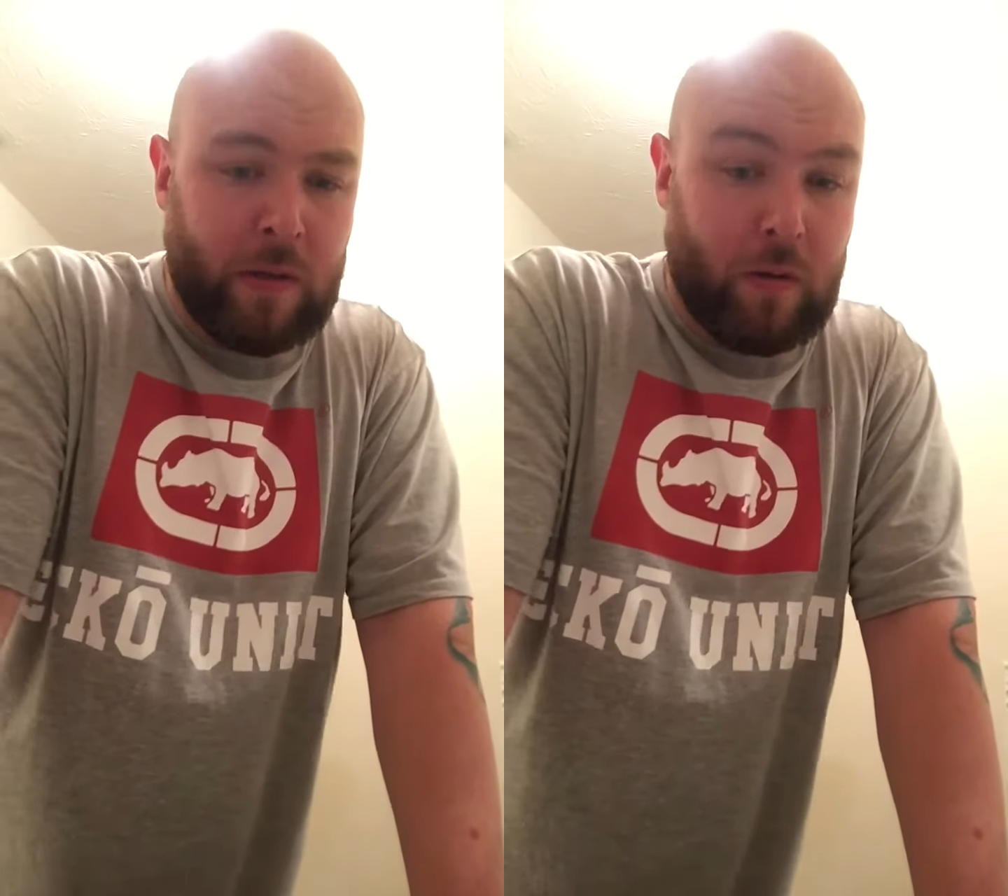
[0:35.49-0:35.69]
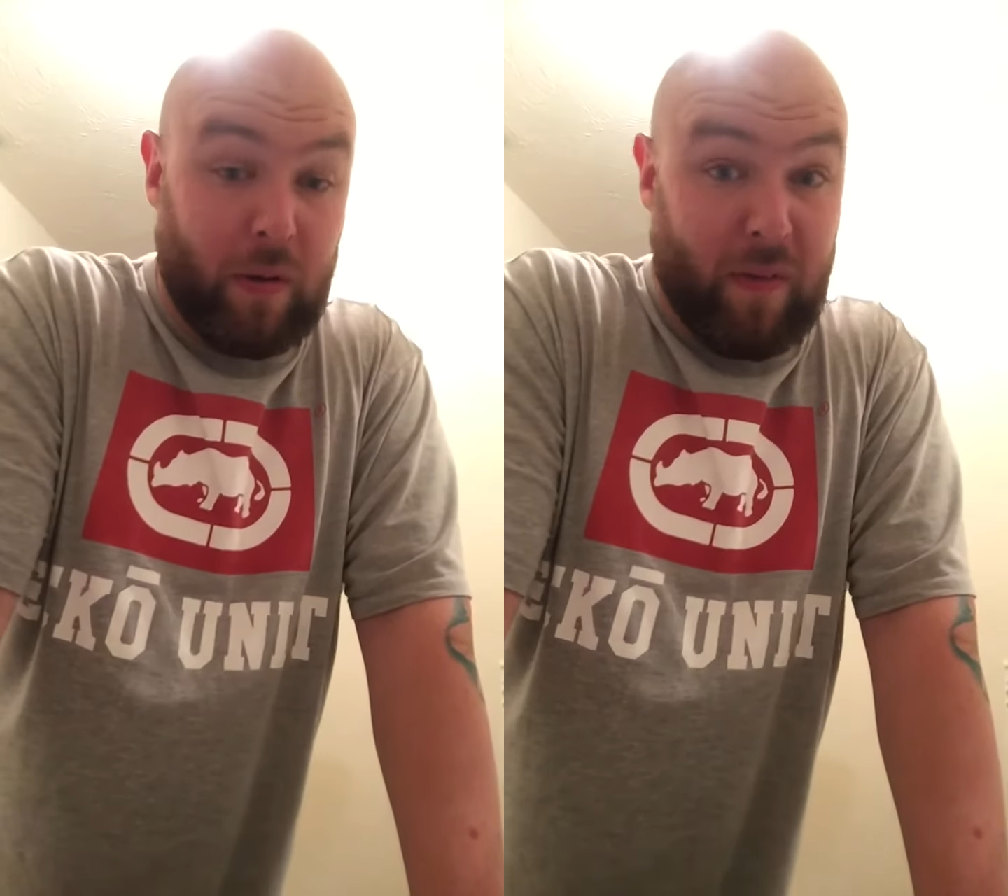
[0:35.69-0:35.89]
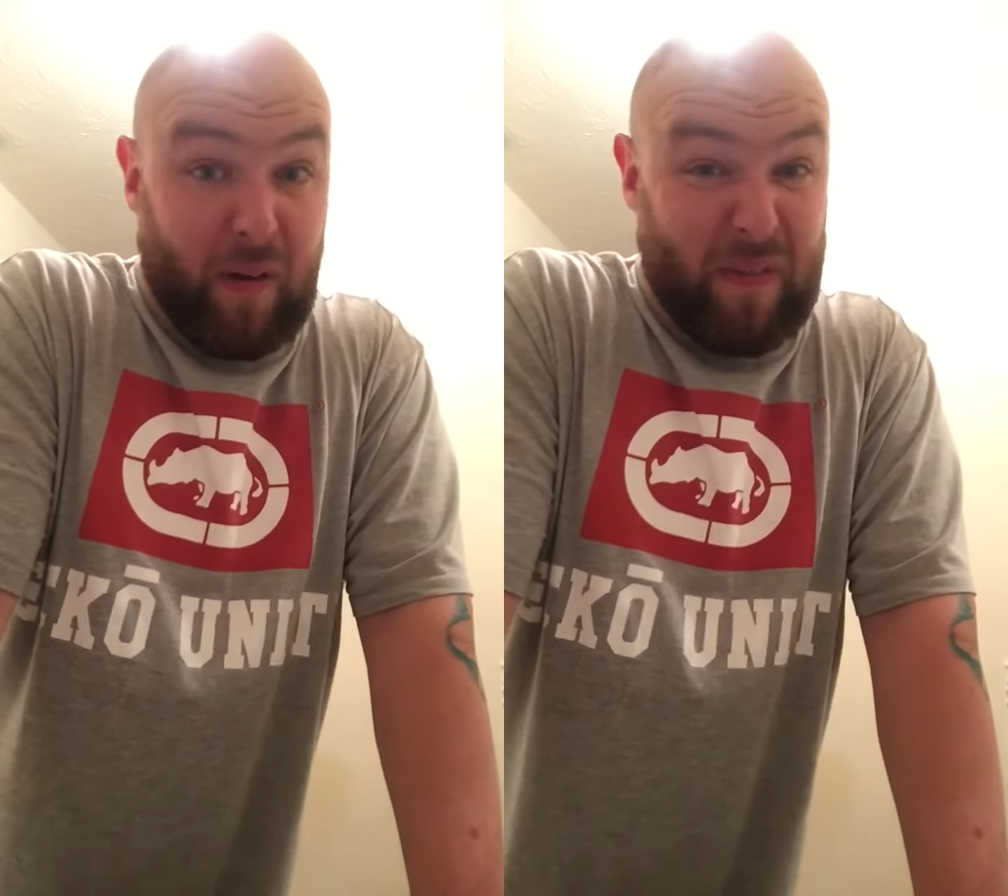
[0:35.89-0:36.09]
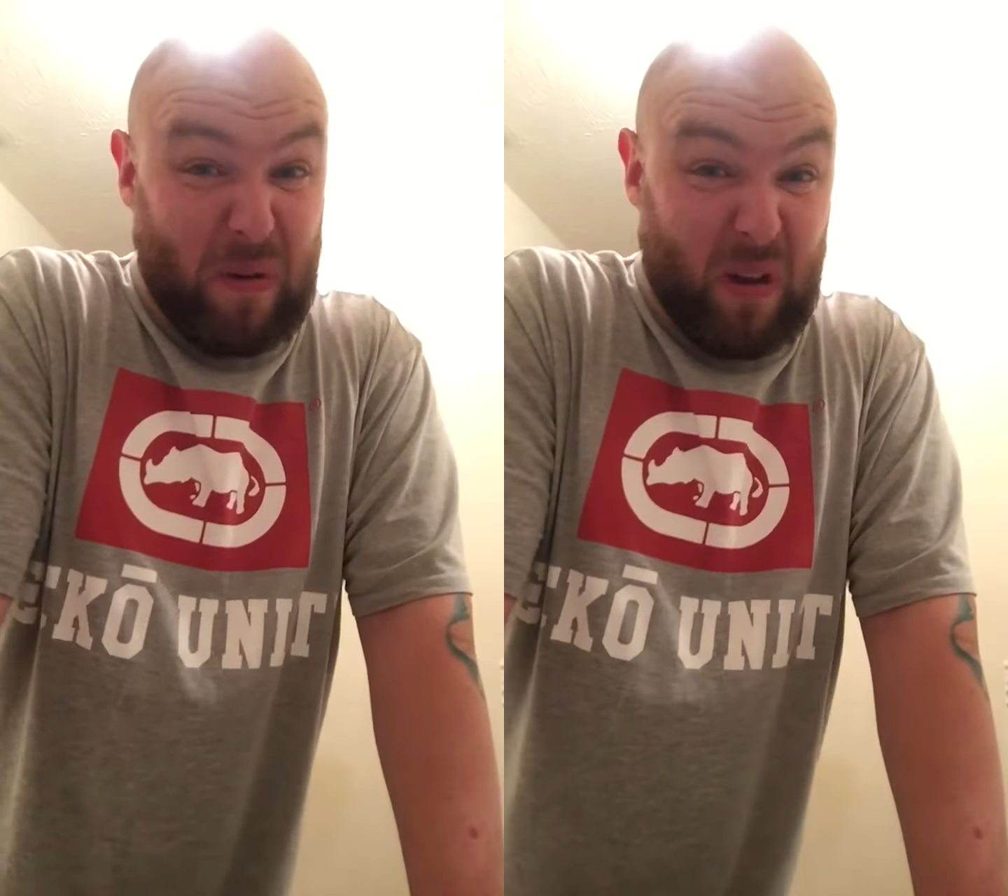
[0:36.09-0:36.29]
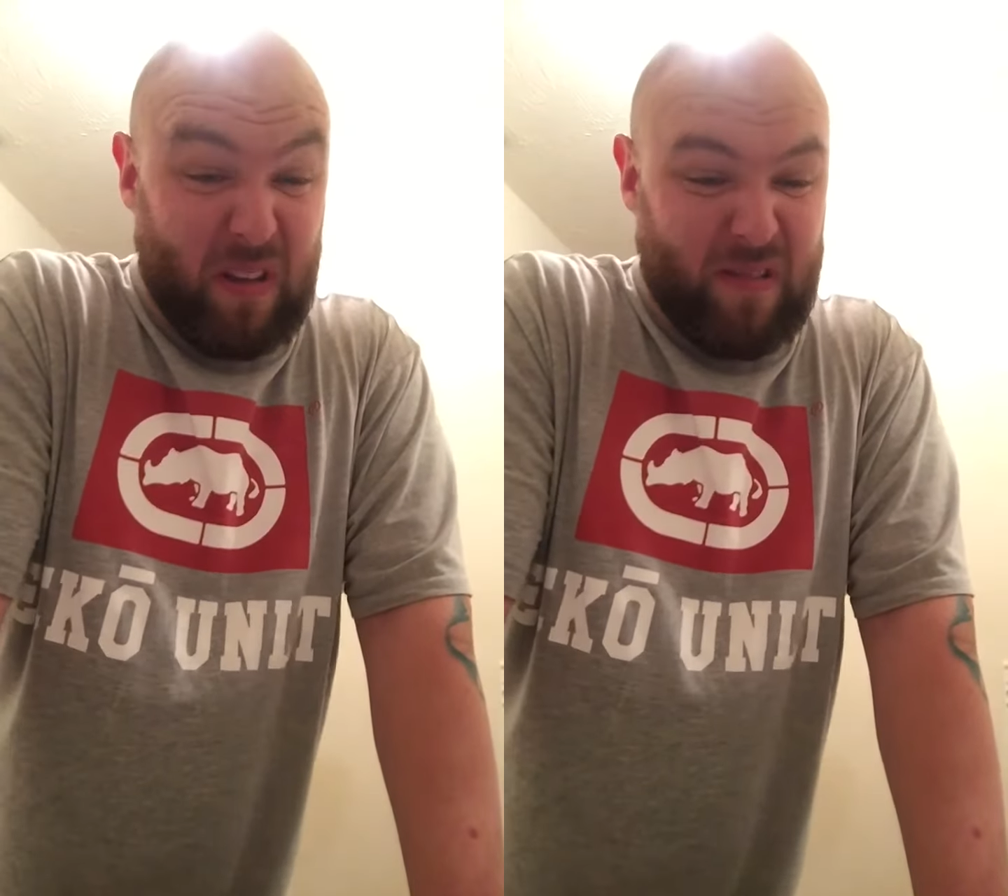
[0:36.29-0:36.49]
or if I
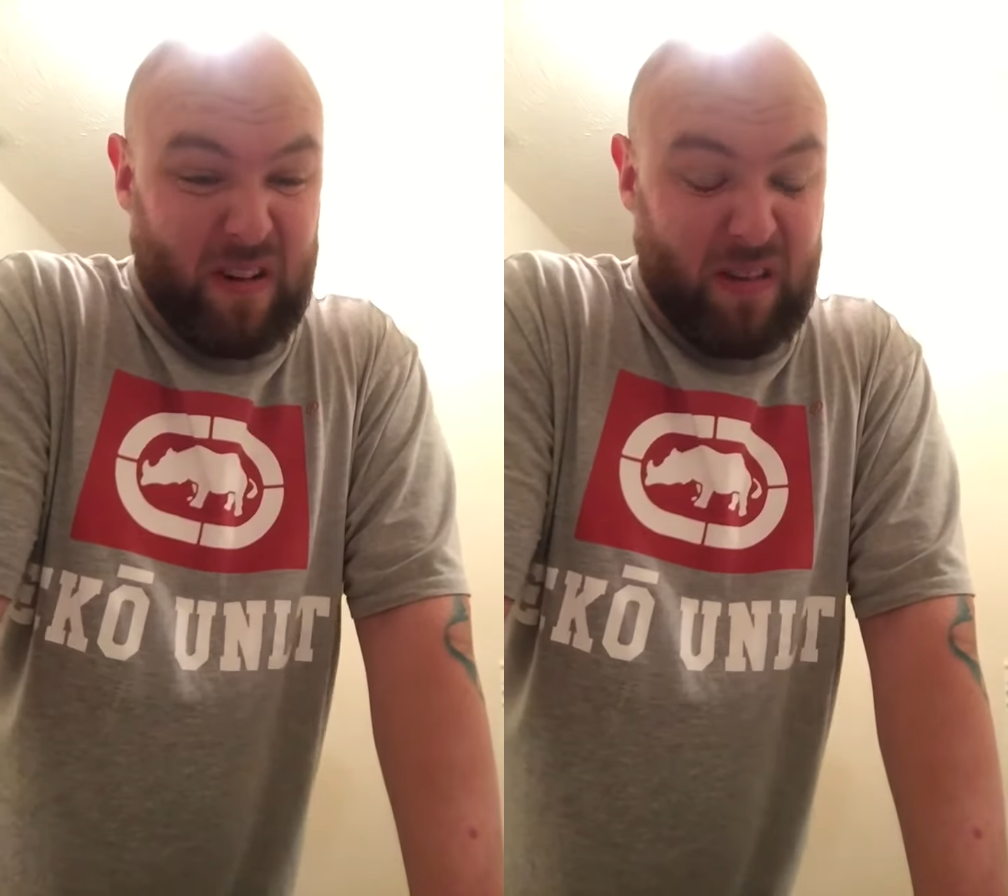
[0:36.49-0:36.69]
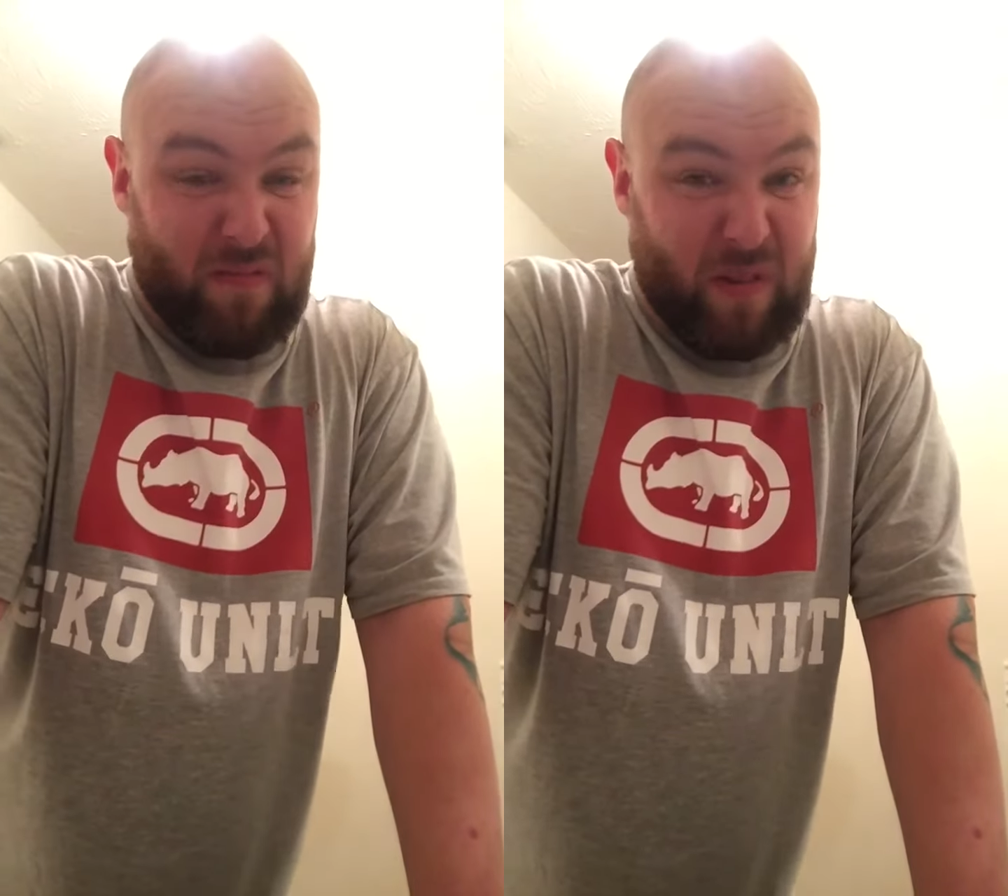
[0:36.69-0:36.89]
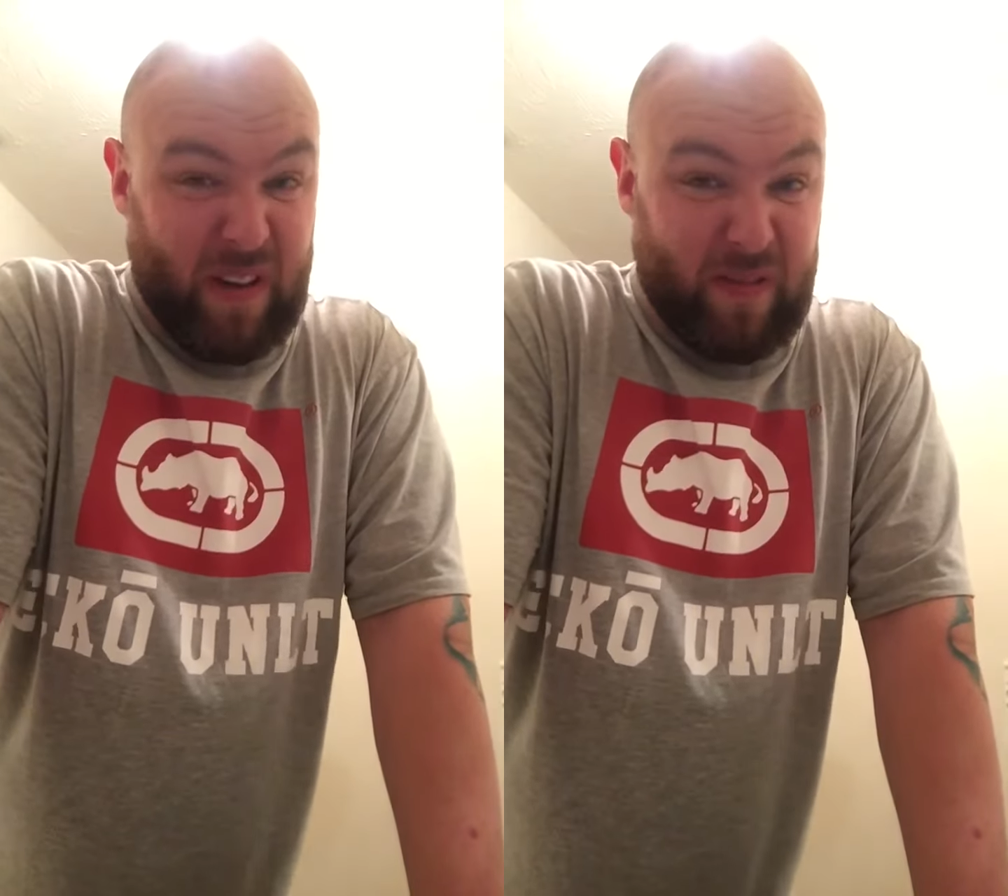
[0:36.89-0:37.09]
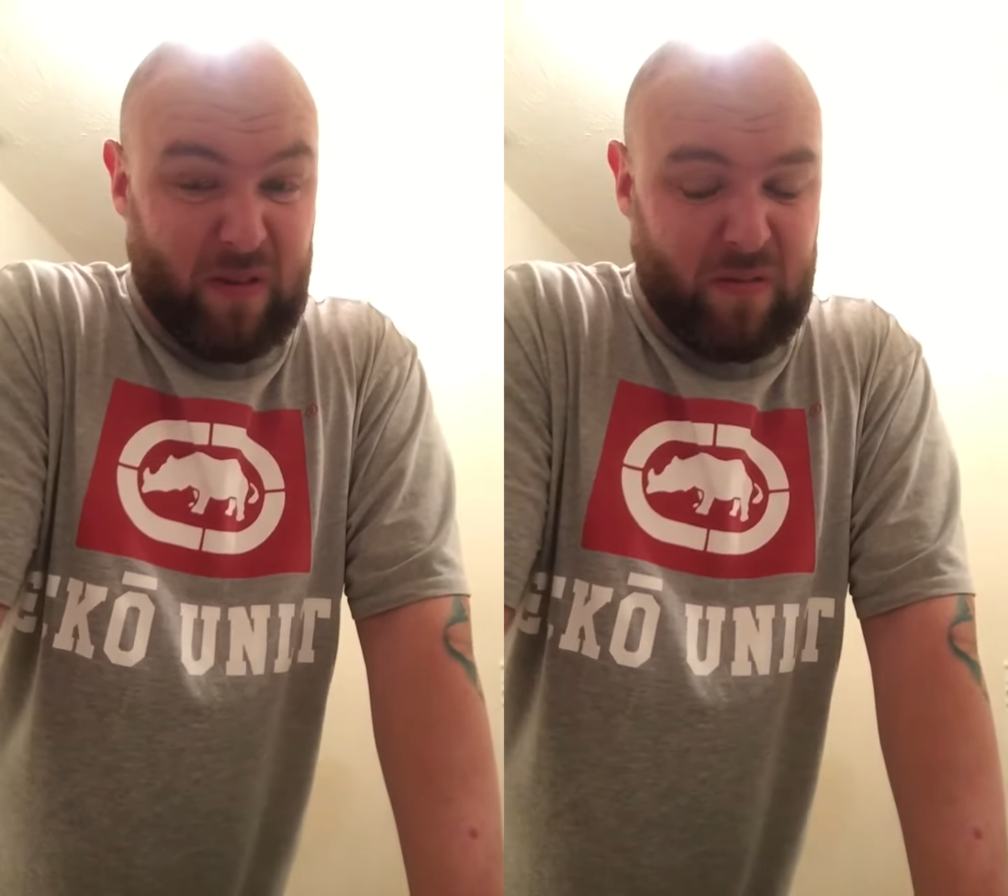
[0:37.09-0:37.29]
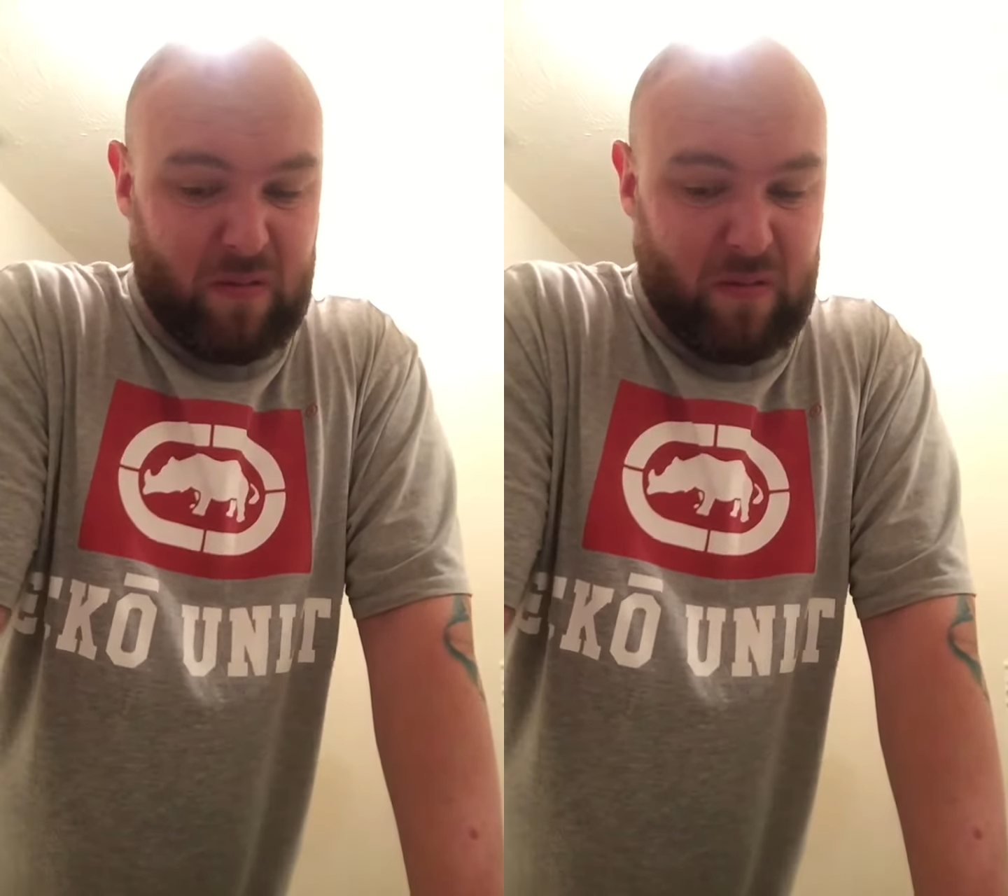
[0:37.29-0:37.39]
feel like there are any, whatever,